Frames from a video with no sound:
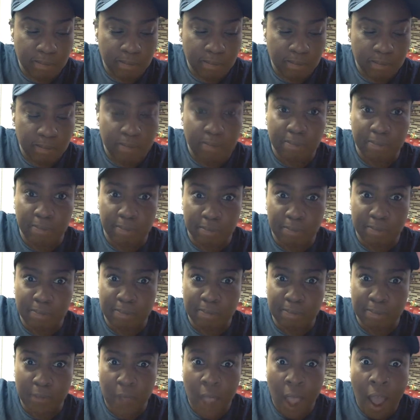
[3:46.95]
We
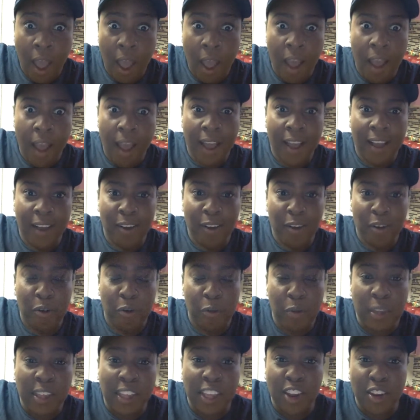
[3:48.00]

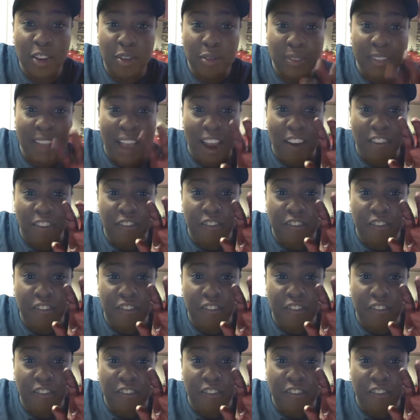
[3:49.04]
can use our